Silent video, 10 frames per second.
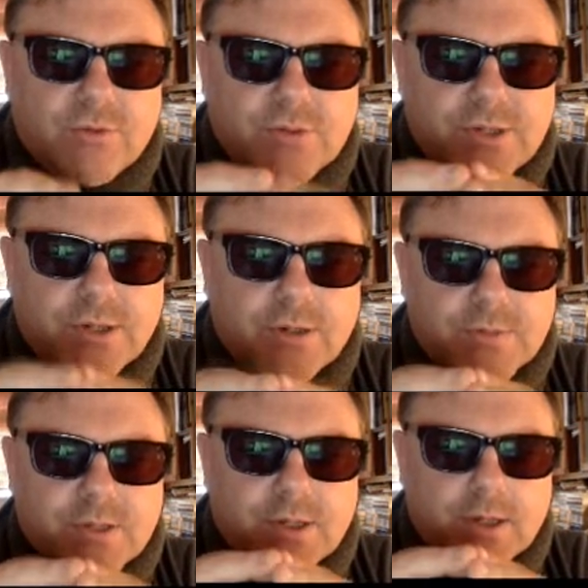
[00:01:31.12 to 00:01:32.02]

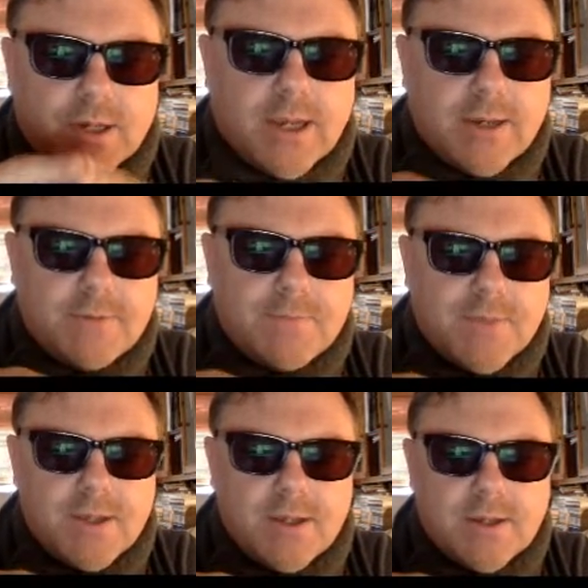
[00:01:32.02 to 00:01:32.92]
terms. Okay,
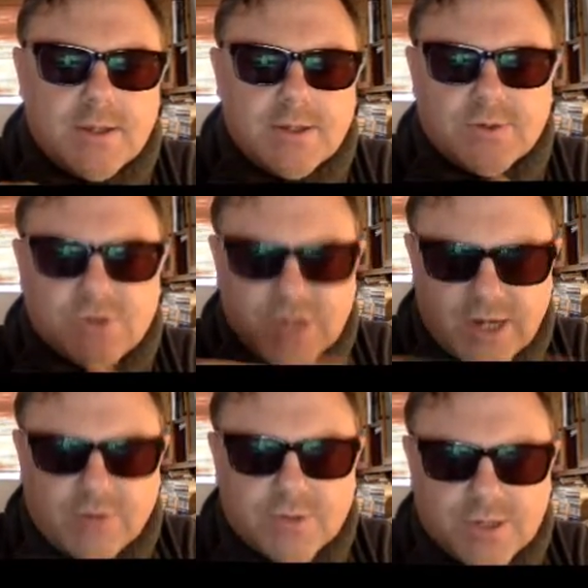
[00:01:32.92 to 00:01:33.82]
so
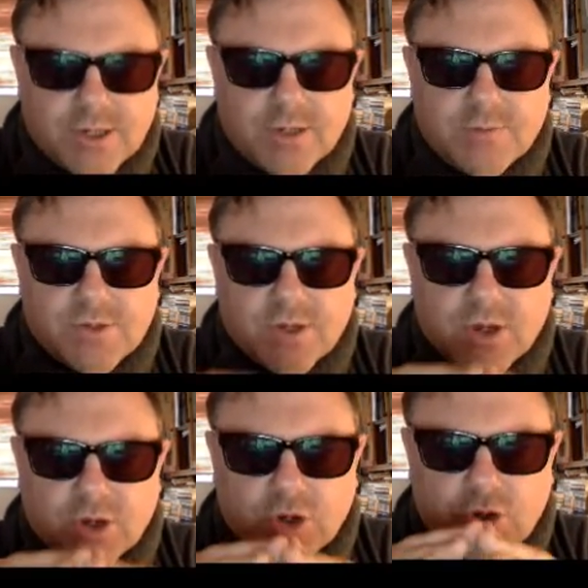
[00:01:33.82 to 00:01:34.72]
general terms,
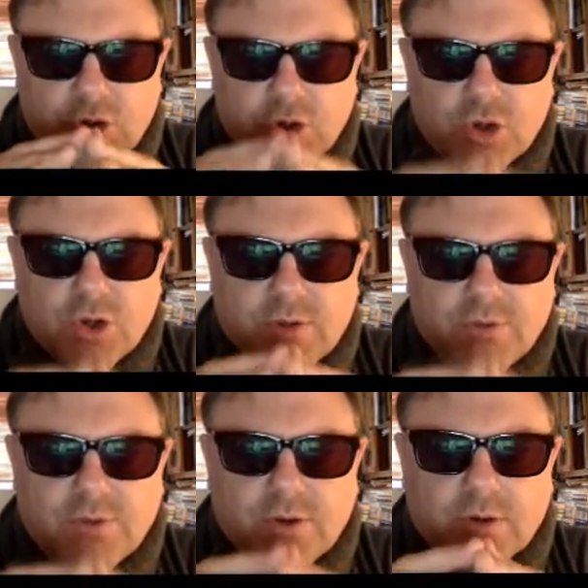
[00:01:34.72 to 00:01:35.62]
good,
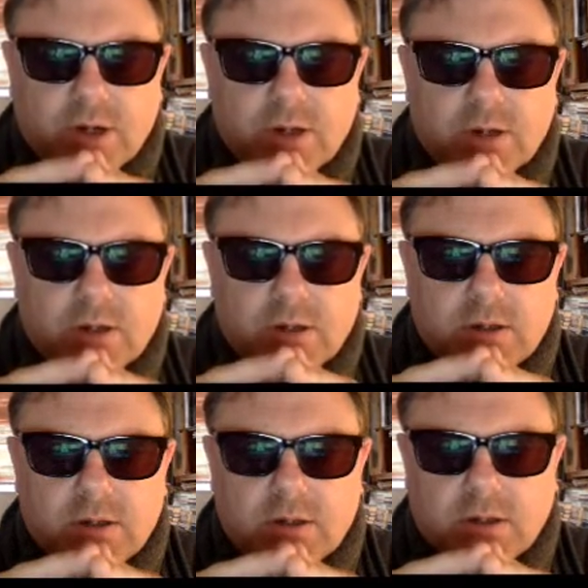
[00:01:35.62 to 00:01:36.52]
thorough
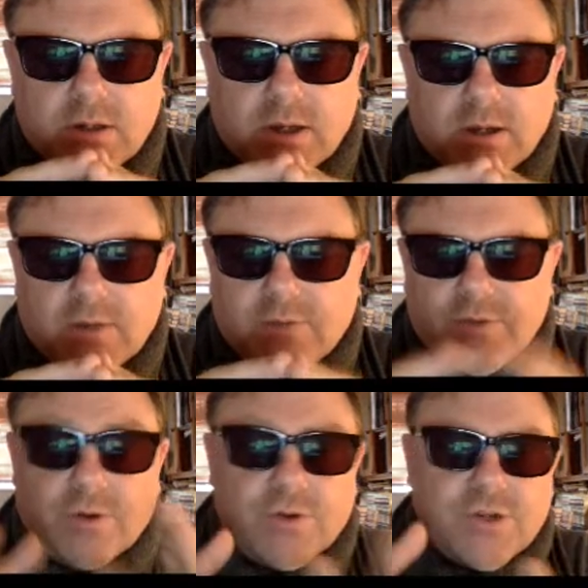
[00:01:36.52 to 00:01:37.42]

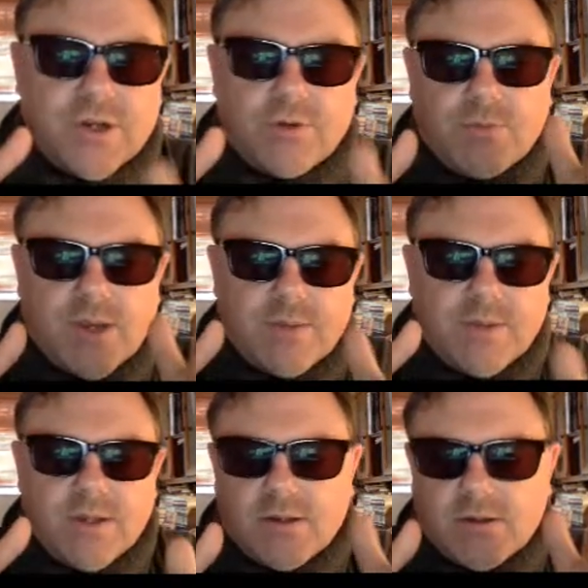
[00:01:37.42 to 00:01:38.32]
and general
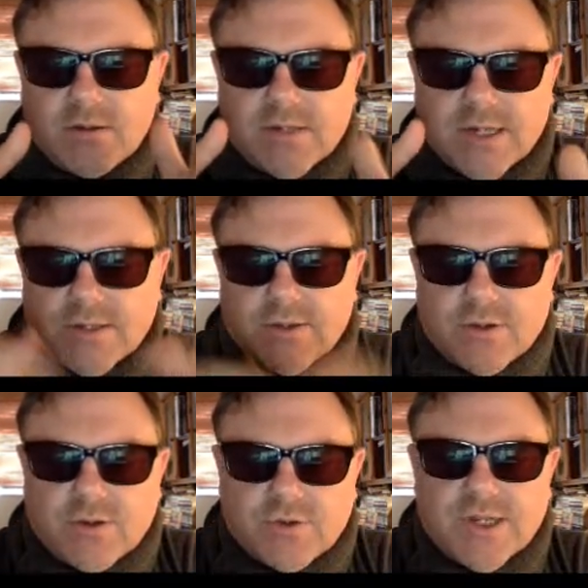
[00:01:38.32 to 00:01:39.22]
maybe sounds as though it
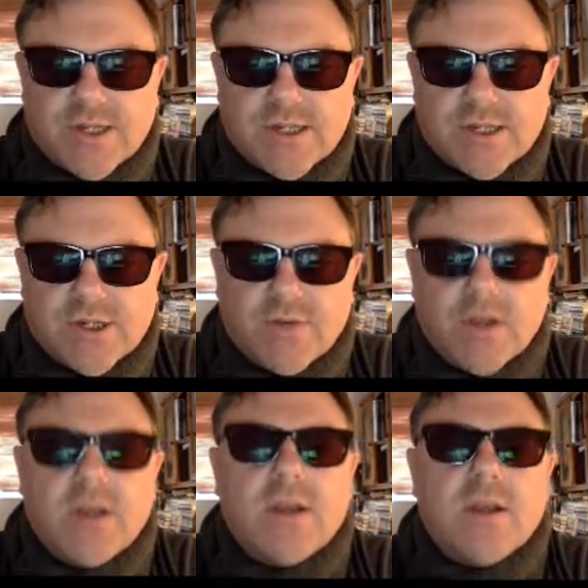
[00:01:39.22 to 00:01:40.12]
contradicts each other.
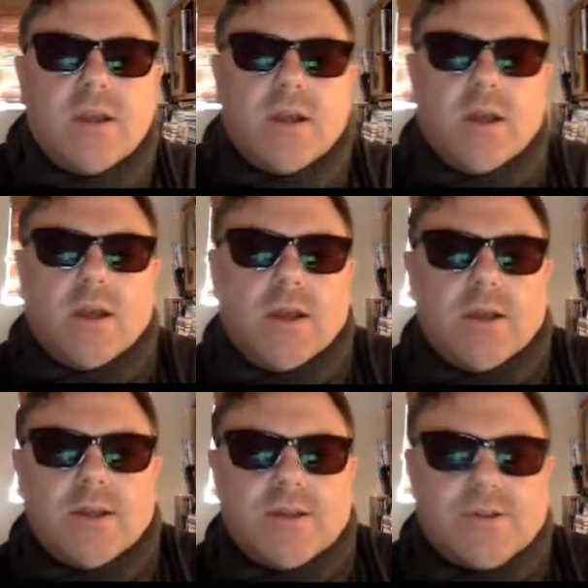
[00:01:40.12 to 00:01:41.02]

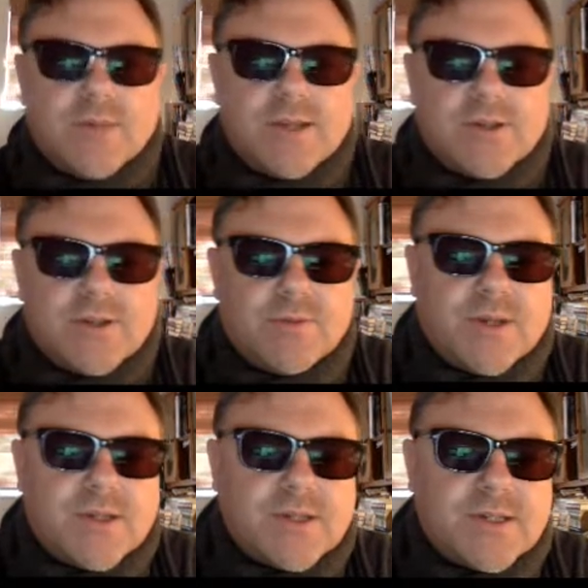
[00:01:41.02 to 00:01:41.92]
It's not meant to, but
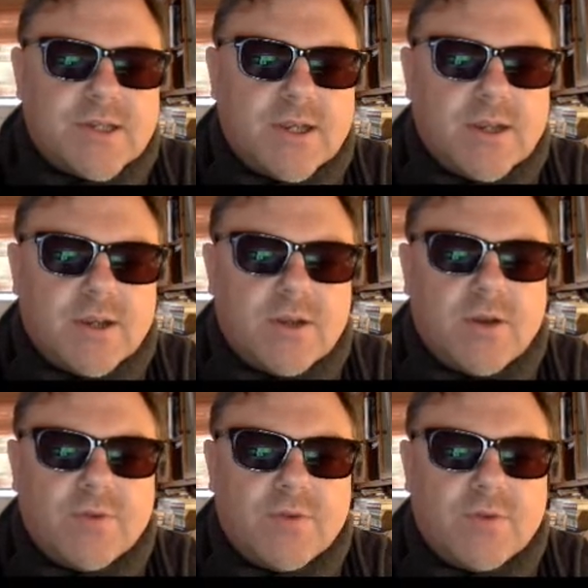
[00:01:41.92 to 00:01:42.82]
it's
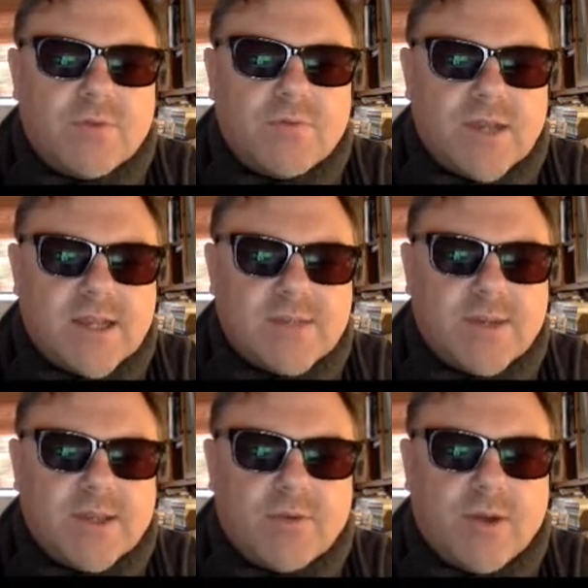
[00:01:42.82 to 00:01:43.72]
going through
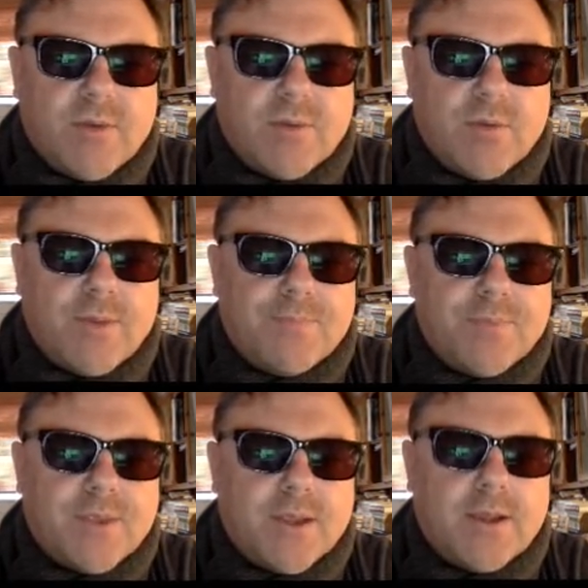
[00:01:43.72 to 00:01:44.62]
explaining the grammar point.
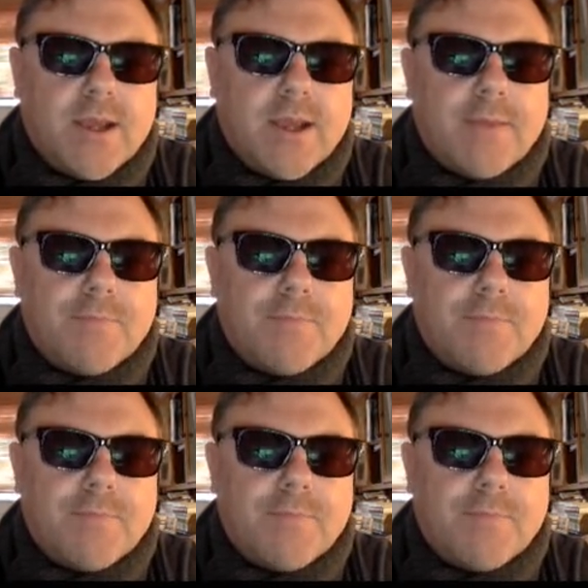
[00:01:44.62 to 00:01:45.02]
Okay,